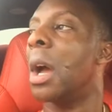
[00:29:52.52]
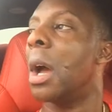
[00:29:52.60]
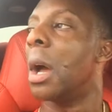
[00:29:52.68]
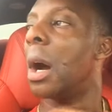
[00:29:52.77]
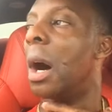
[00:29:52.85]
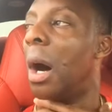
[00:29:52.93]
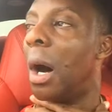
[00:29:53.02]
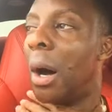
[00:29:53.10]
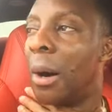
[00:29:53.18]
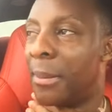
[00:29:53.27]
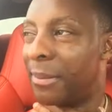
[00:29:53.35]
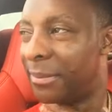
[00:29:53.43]

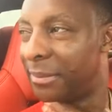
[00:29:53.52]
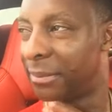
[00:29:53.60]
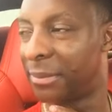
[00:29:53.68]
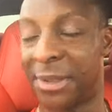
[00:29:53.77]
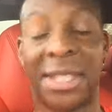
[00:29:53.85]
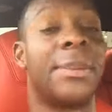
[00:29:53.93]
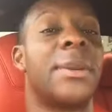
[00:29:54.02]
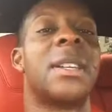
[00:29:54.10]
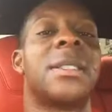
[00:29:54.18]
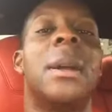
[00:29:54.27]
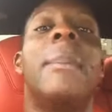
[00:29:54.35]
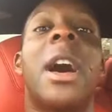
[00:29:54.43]
because of
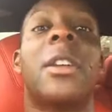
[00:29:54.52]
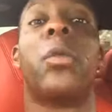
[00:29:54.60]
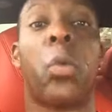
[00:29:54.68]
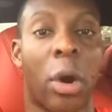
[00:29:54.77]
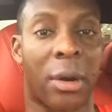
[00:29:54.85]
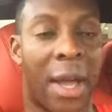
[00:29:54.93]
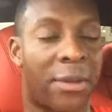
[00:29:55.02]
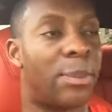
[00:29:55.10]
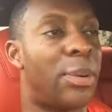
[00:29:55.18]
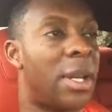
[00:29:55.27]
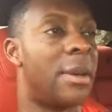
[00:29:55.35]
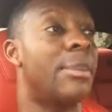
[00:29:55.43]
the amount of work I have to
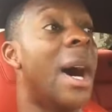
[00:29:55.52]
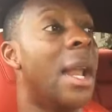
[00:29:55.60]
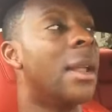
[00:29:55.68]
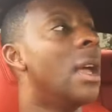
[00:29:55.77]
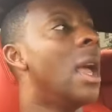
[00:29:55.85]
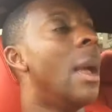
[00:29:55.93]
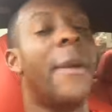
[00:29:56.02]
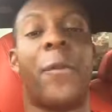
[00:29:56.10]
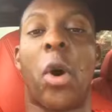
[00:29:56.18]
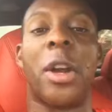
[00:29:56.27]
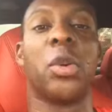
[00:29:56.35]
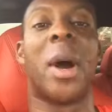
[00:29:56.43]
put in. But before I
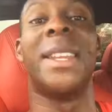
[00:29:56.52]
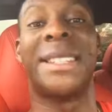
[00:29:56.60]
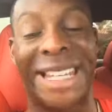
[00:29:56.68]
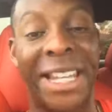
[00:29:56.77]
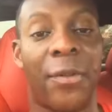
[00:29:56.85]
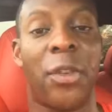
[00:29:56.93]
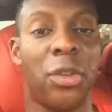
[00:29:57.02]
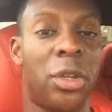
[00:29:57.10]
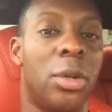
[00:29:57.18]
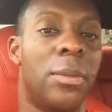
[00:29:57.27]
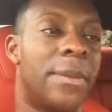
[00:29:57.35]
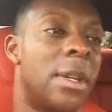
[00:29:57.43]
do, I need to interview
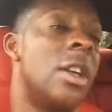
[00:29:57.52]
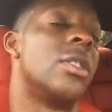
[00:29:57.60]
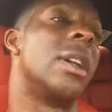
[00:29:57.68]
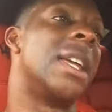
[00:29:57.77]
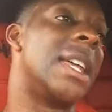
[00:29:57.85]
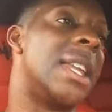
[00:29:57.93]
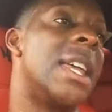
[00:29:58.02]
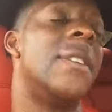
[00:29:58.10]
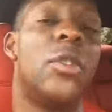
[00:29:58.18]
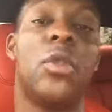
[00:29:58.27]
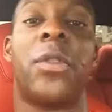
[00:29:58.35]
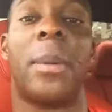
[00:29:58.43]
you. You're going to
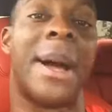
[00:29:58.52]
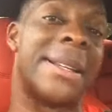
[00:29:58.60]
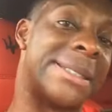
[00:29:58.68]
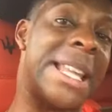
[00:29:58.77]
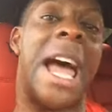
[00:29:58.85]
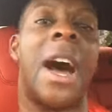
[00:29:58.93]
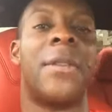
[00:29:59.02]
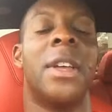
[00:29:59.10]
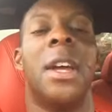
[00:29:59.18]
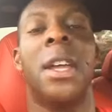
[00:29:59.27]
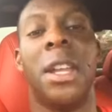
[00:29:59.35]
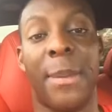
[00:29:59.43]
interview for my staff
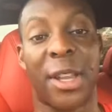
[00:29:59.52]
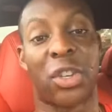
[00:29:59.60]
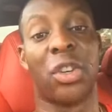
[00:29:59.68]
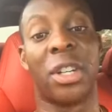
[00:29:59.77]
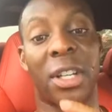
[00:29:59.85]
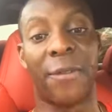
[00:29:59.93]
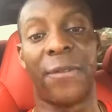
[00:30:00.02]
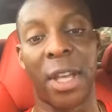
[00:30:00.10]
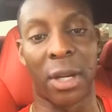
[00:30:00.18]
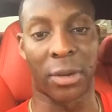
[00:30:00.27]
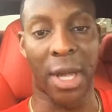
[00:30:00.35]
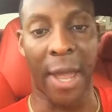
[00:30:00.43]
to make sure you're a good fit,
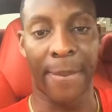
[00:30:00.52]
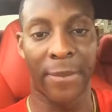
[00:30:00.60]
okay?